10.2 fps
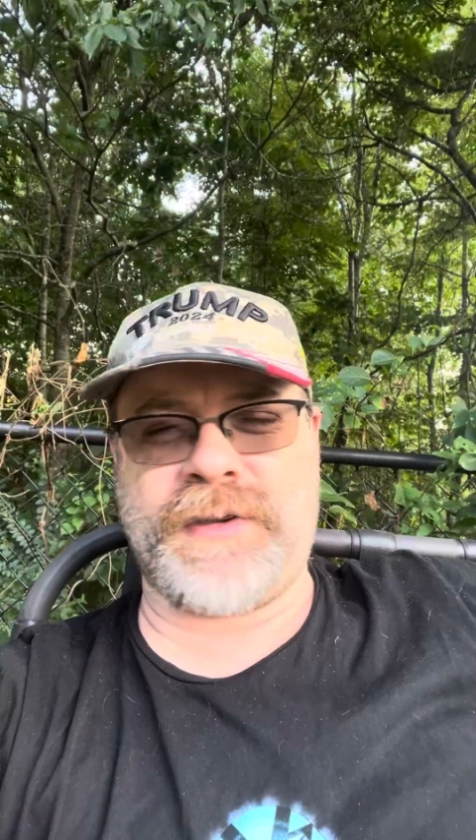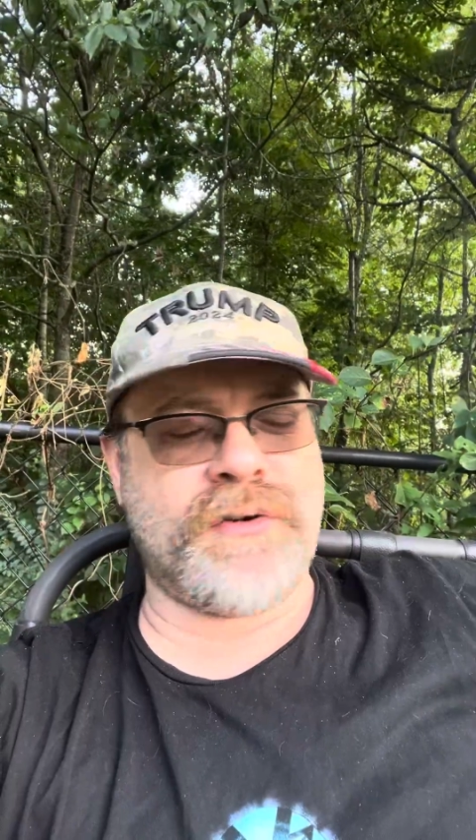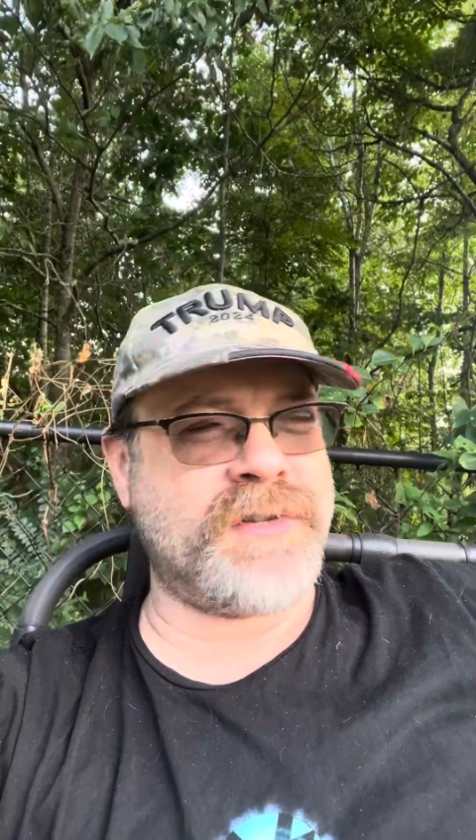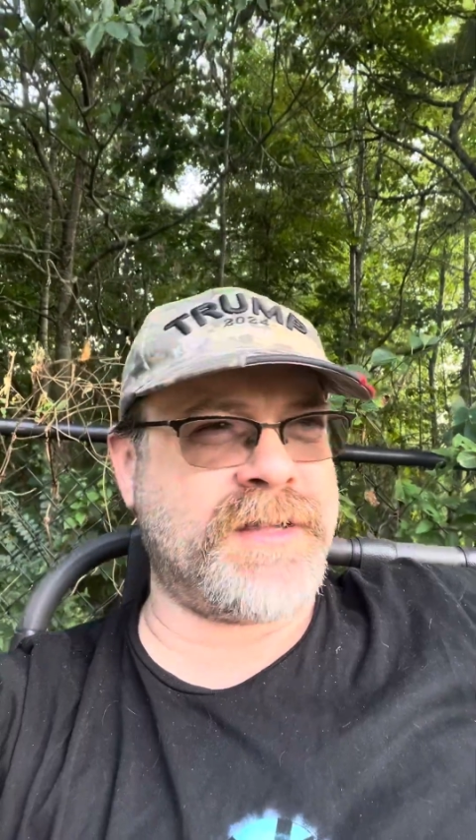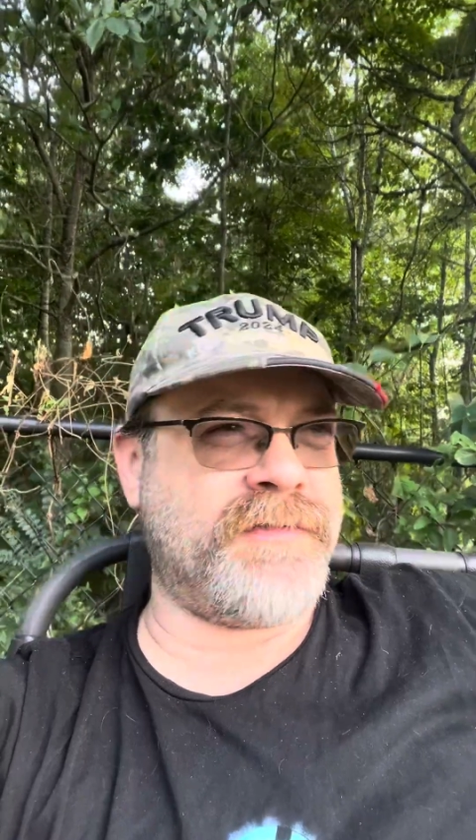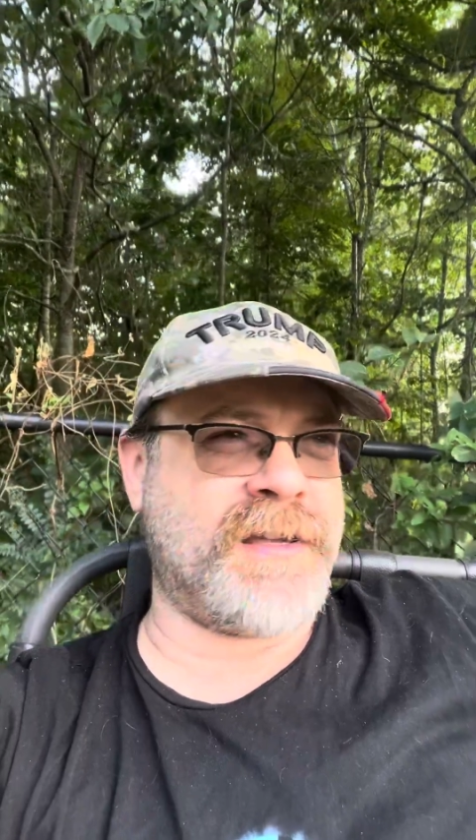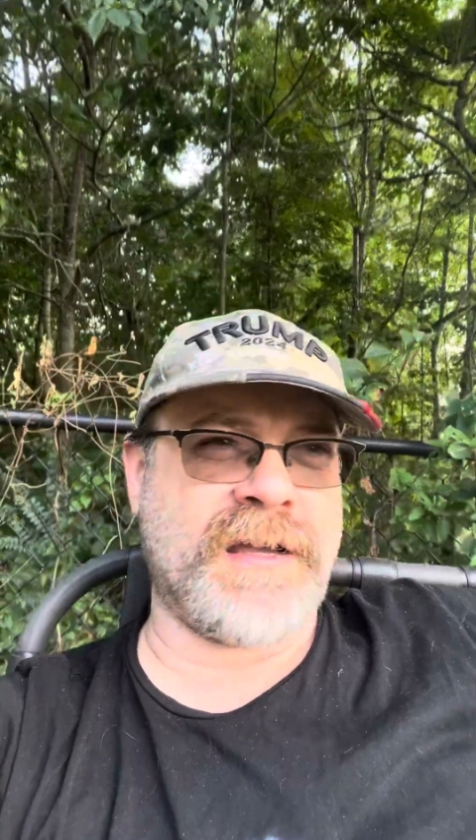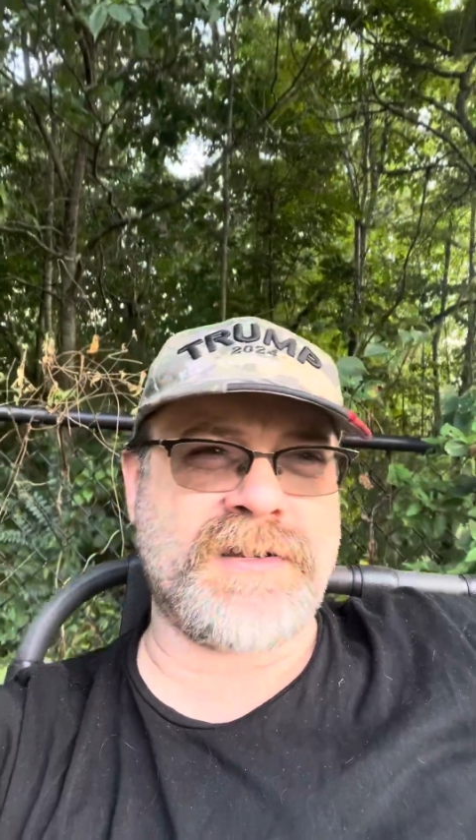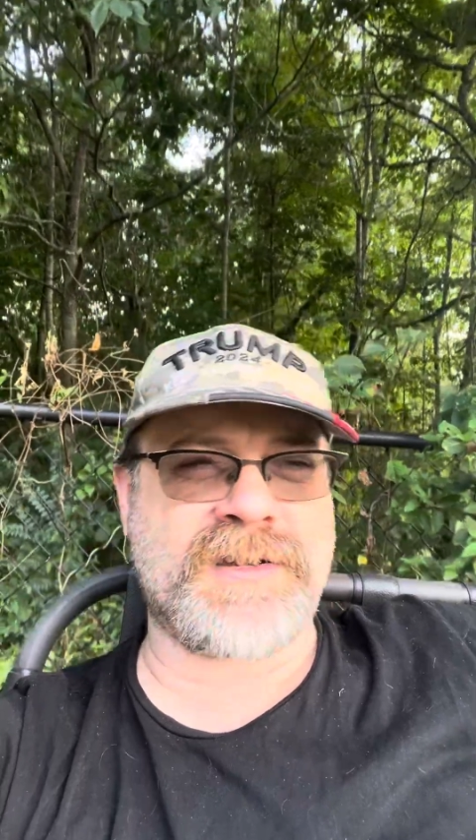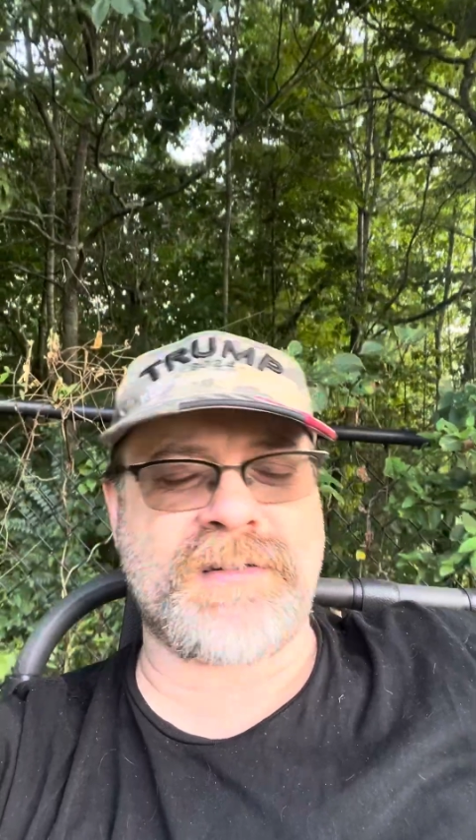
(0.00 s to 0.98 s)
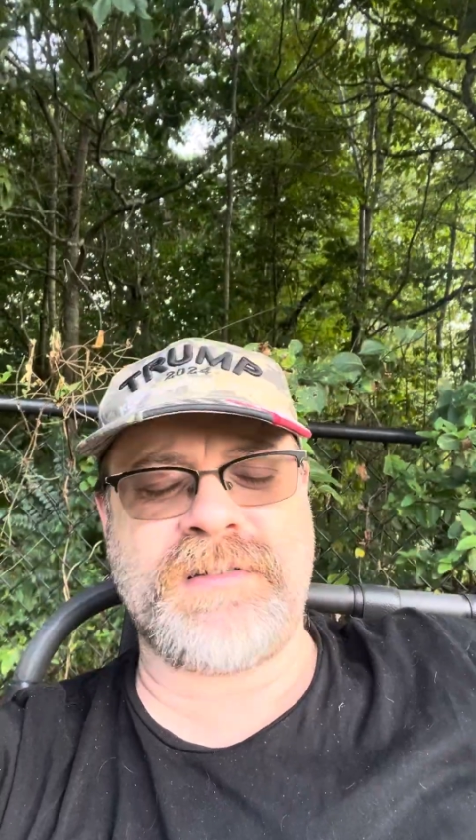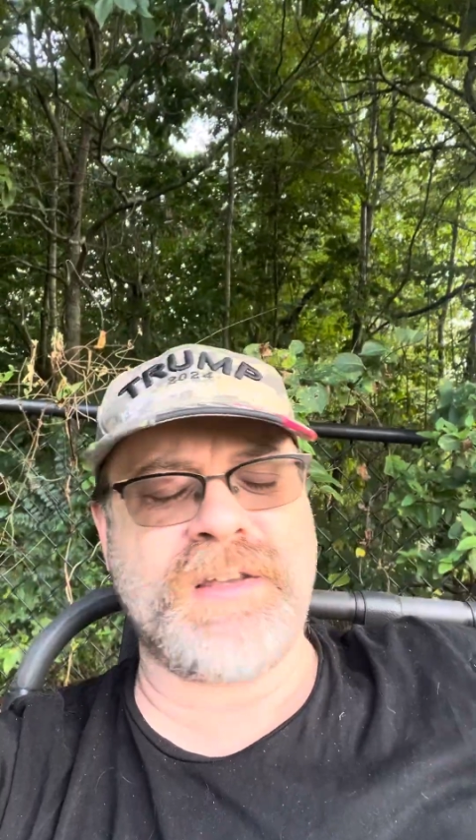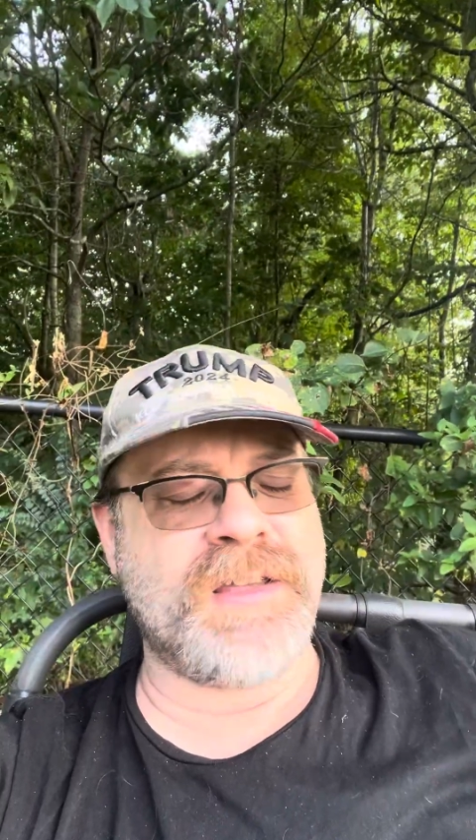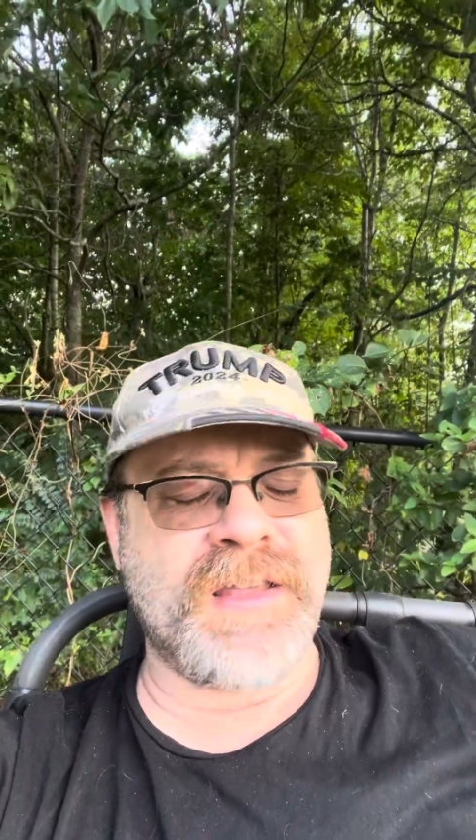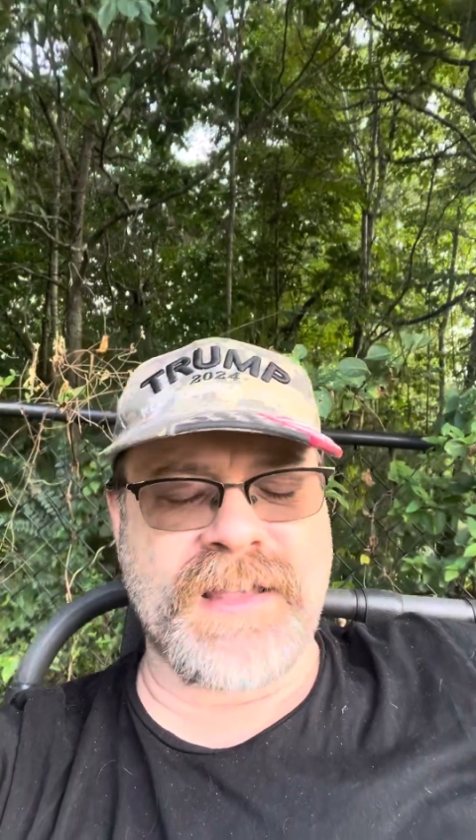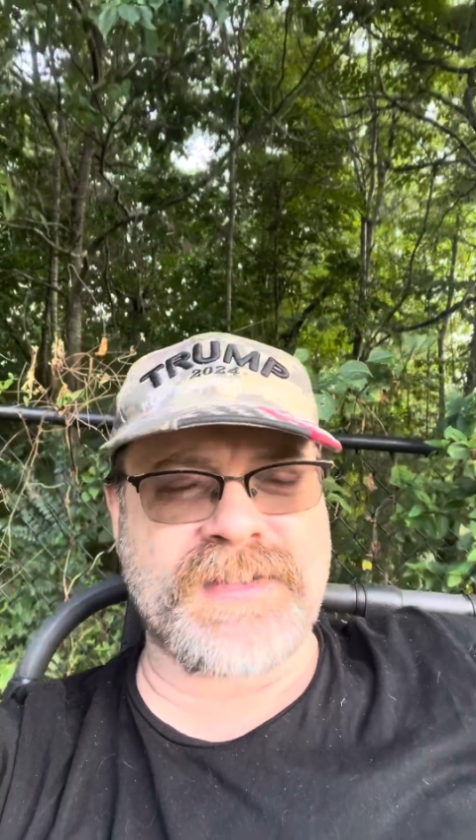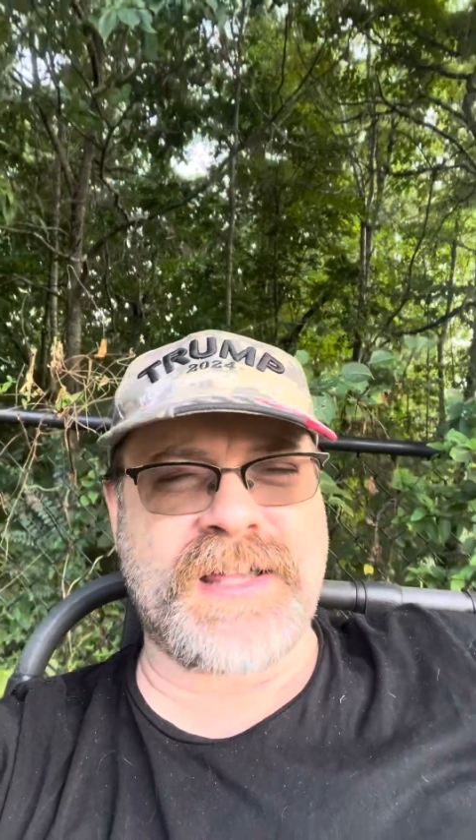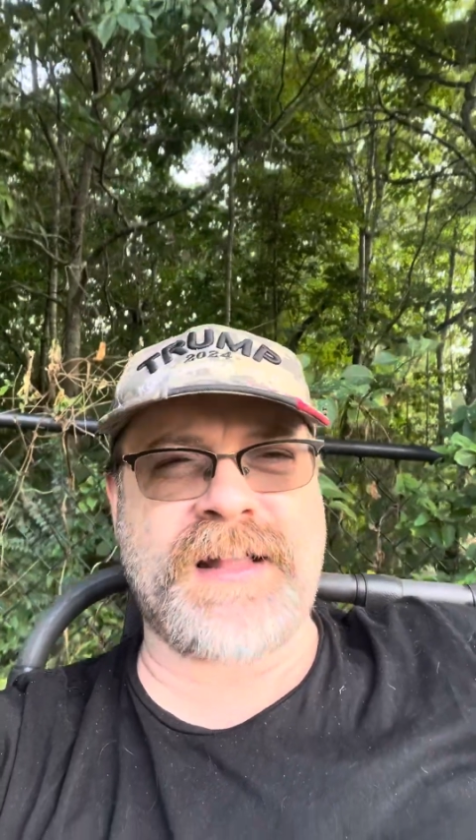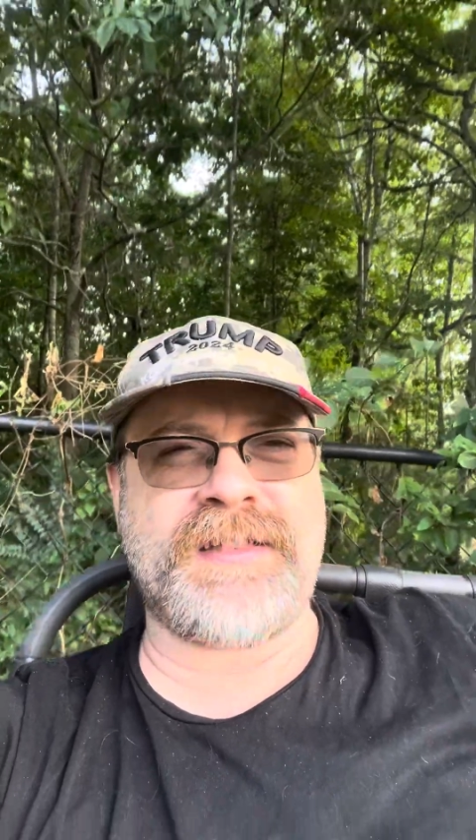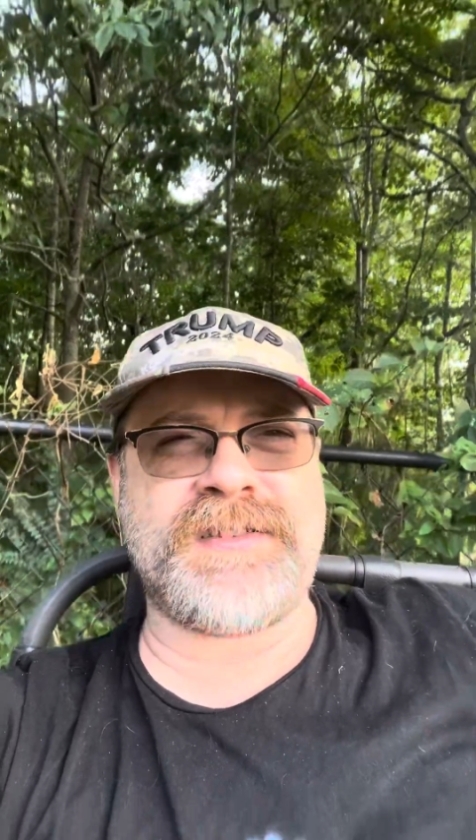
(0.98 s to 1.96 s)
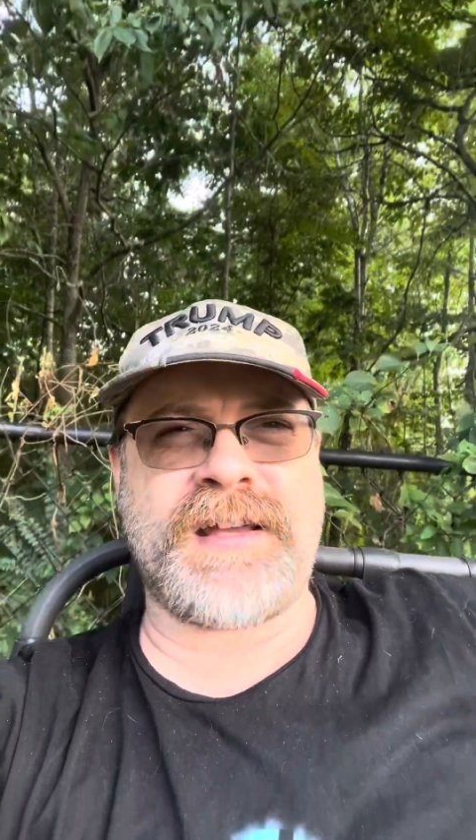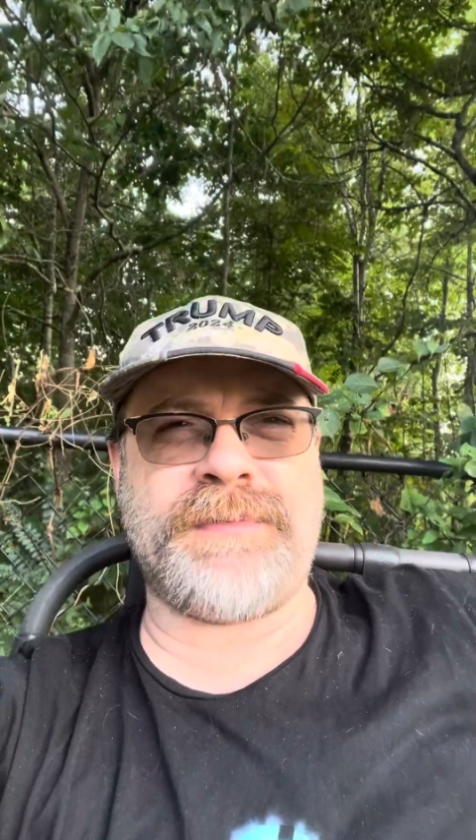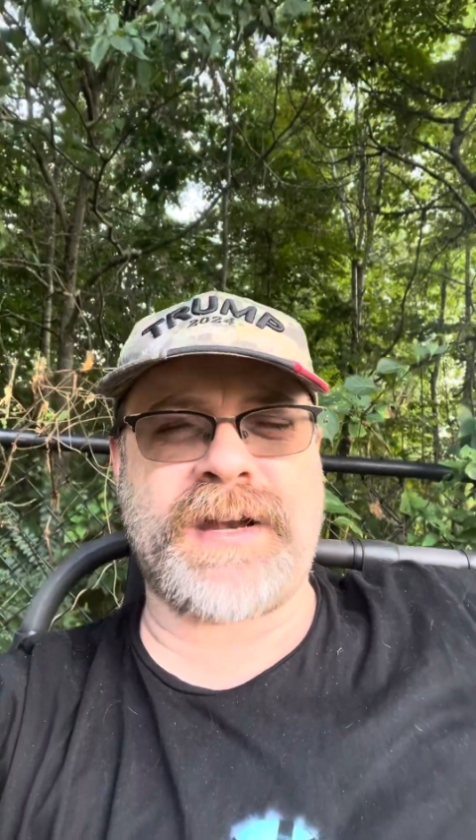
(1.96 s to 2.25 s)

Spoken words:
no deviation, exactly the same.